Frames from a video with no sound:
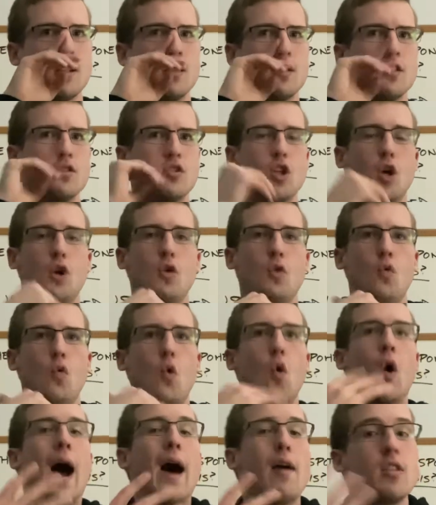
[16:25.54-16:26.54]

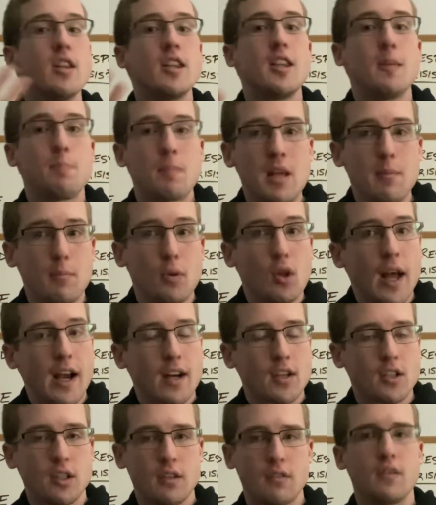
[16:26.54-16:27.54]
So how did the people
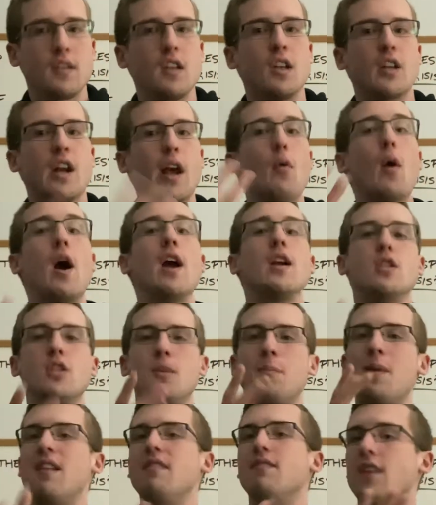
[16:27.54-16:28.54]
actually feel? And I want you
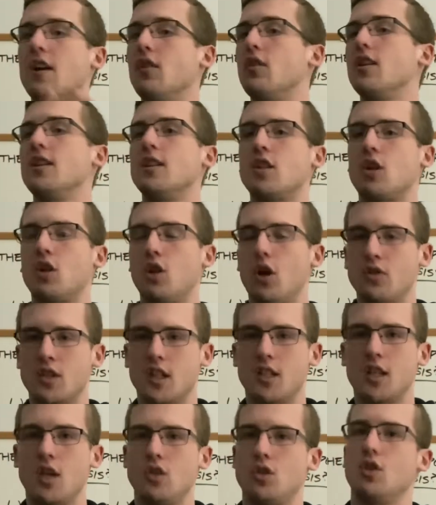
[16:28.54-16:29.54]
to pay very close
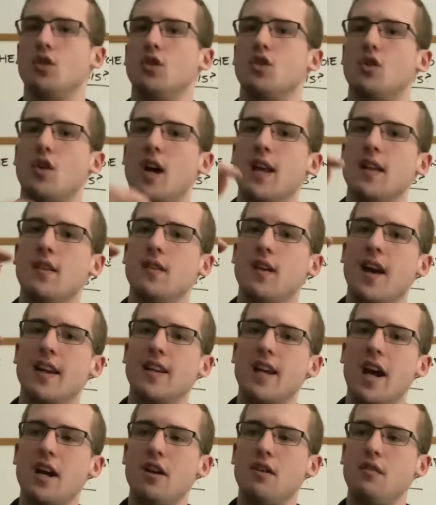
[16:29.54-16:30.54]
attention. So I
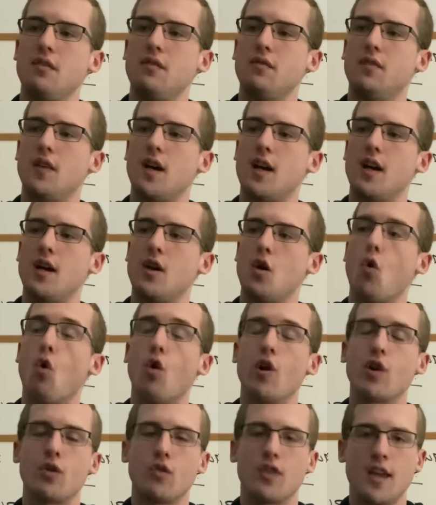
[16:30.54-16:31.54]
kind of
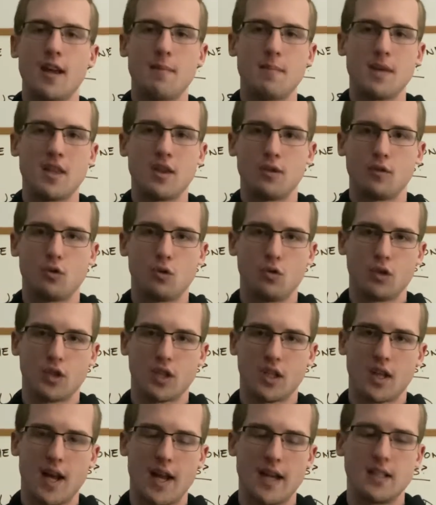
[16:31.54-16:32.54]
ordered them in the Google
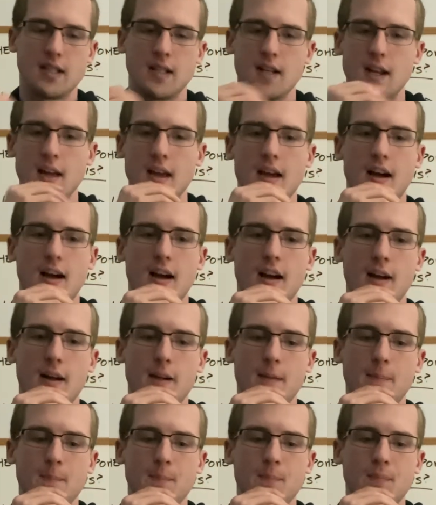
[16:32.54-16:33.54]
slides
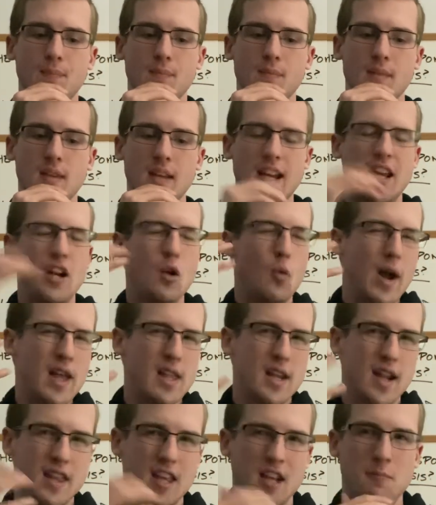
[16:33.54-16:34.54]
in a way
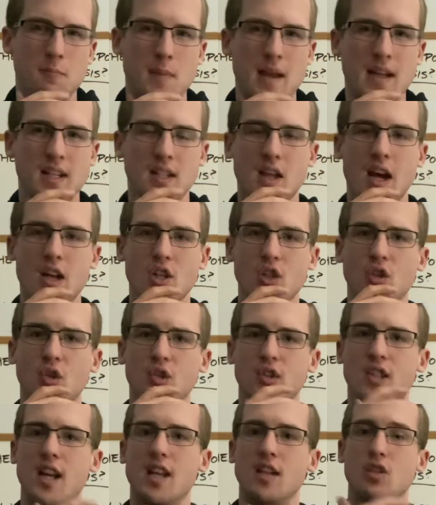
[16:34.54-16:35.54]
that I think makes logical
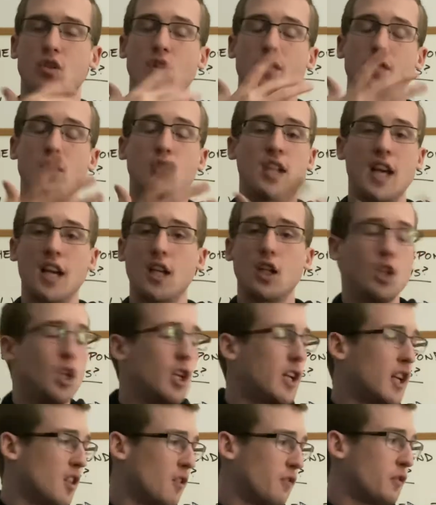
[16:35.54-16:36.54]
sense. So if you'll take a
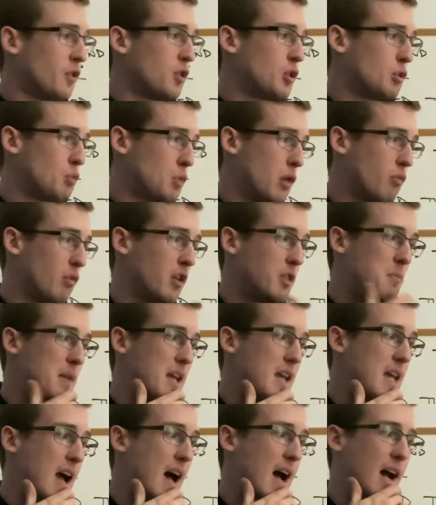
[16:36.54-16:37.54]
look at the first one with
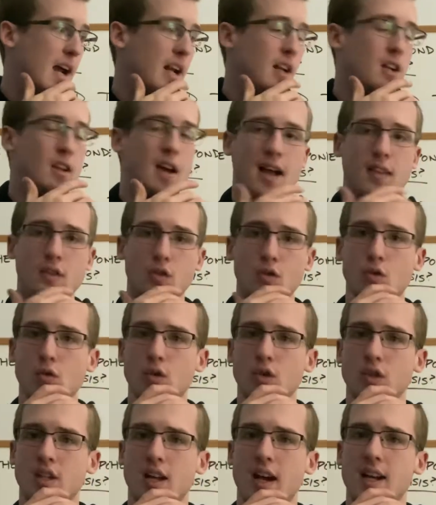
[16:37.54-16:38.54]
me on the
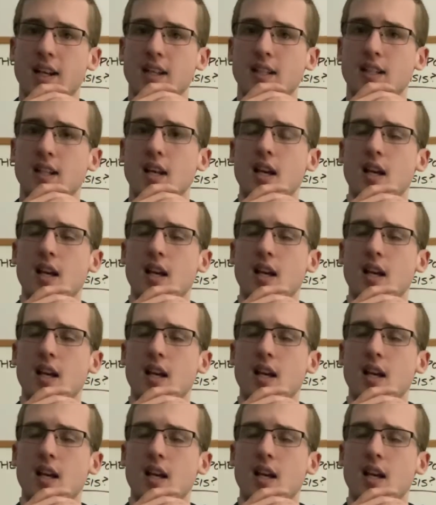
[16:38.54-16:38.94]
Google slide, it's,